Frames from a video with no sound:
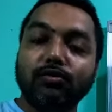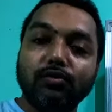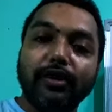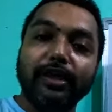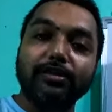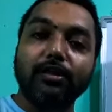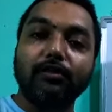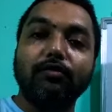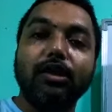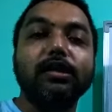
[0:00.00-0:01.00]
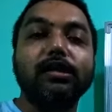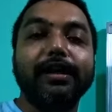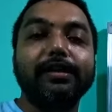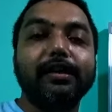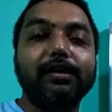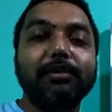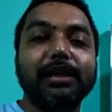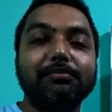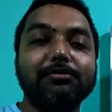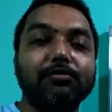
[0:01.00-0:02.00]
to reaction of water, and it
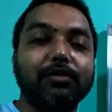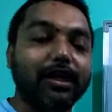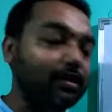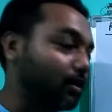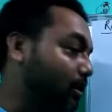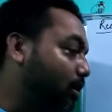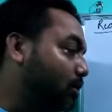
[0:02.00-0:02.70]
becomes red.